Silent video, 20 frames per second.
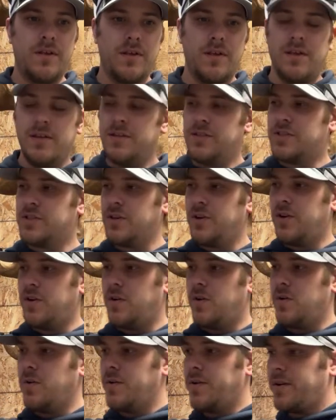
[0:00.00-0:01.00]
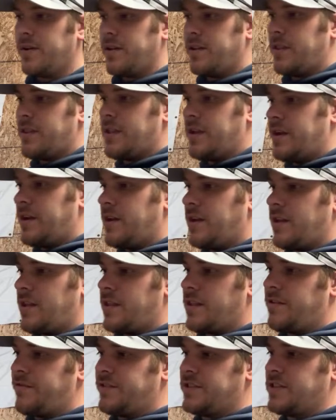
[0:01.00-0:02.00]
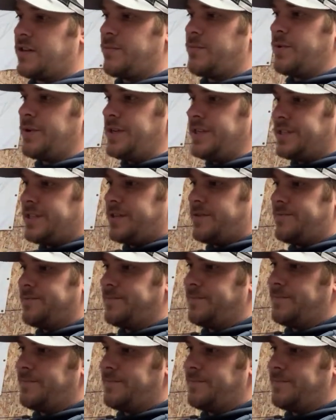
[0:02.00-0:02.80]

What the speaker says: So for some reason,